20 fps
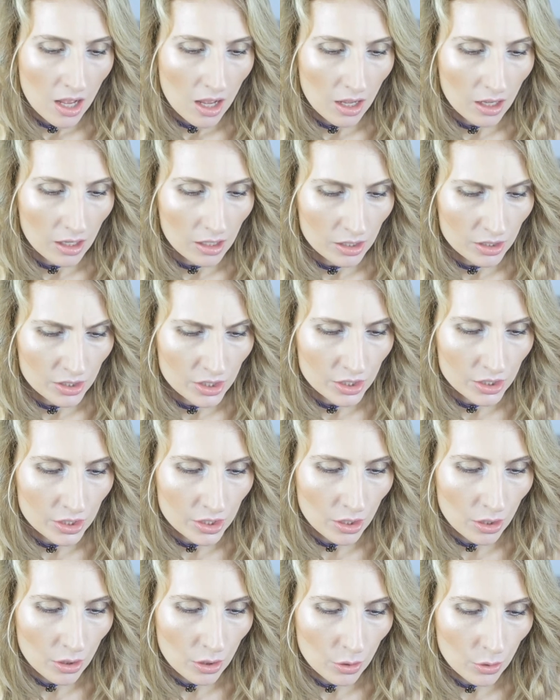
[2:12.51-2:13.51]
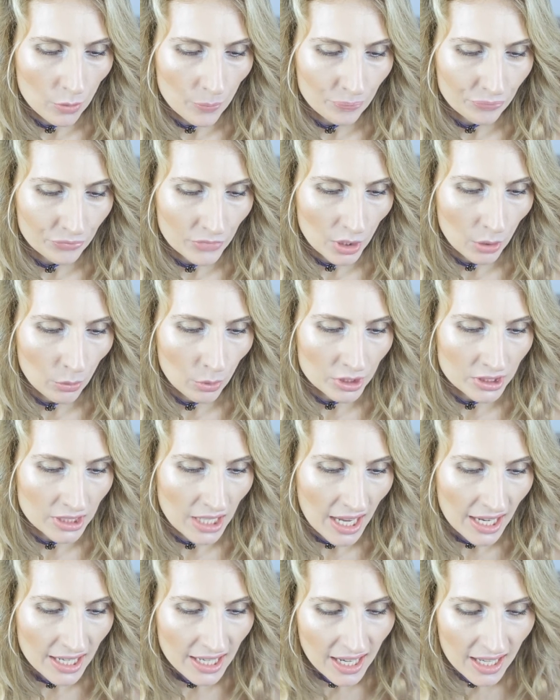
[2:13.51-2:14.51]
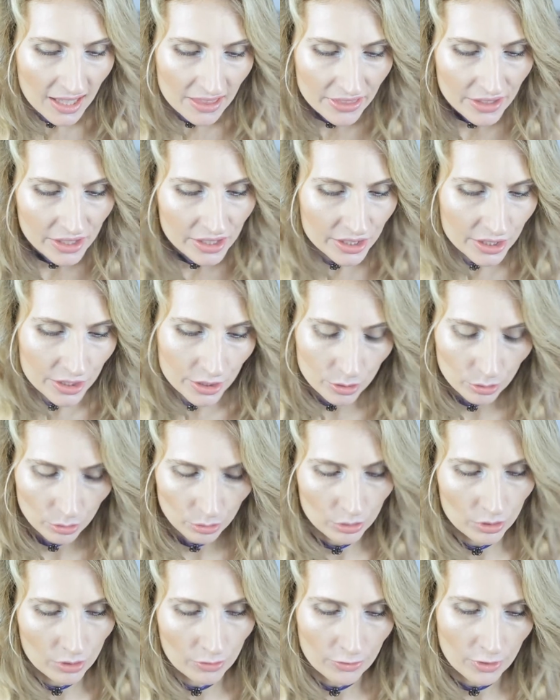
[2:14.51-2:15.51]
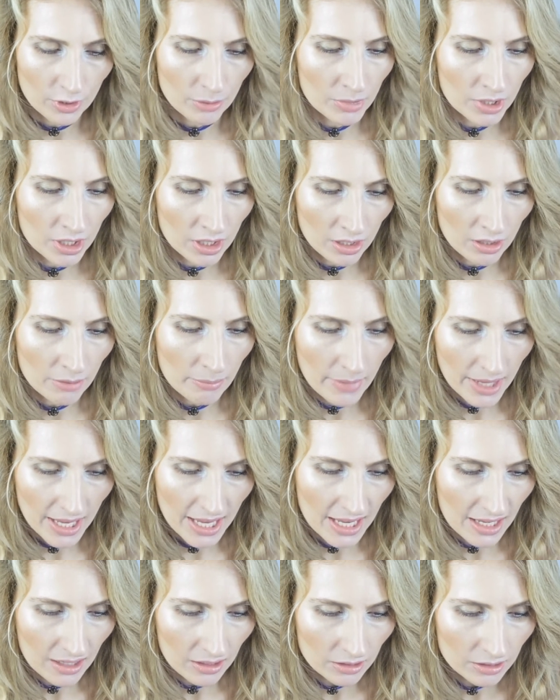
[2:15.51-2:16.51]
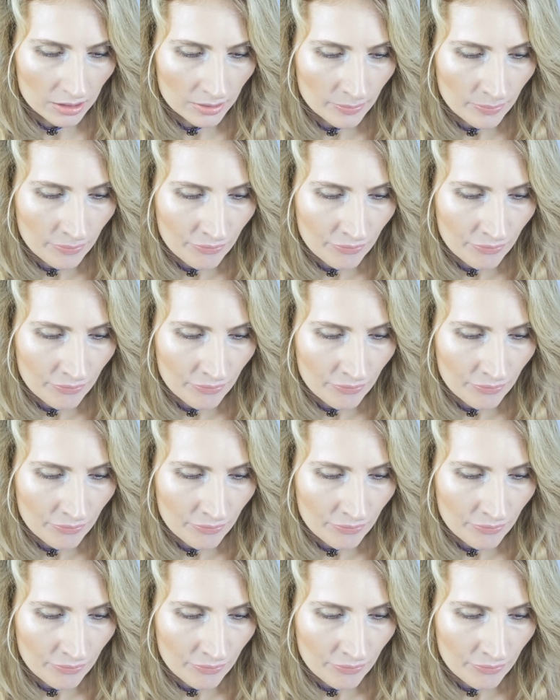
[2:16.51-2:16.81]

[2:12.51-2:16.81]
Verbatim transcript: Uh, so what I understood from her mail